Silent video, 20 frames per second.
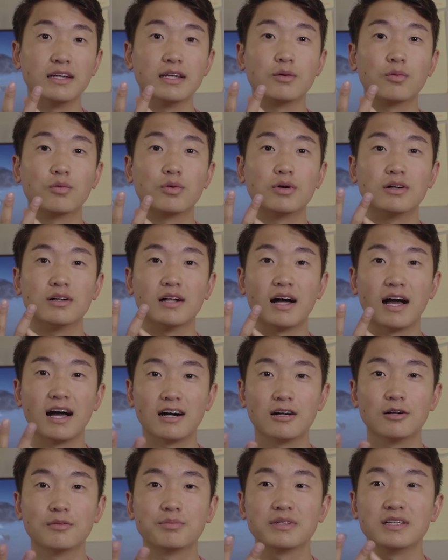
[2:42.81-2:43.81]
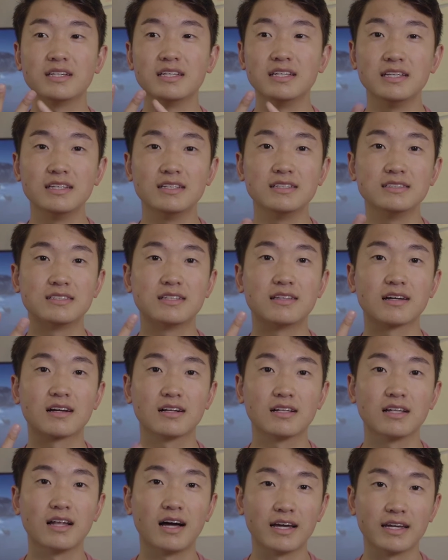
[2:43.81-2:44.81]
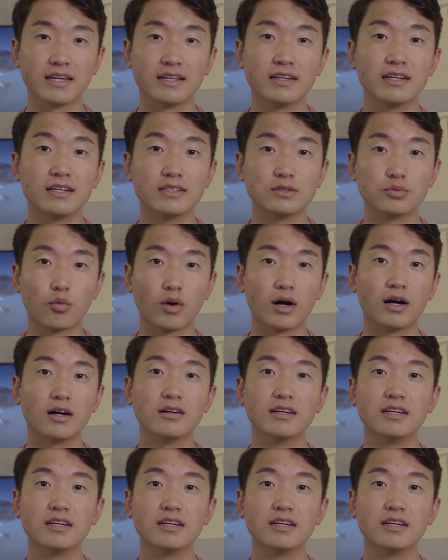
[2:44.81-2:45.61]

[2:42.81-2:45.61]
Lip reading: it will help ease the client as well.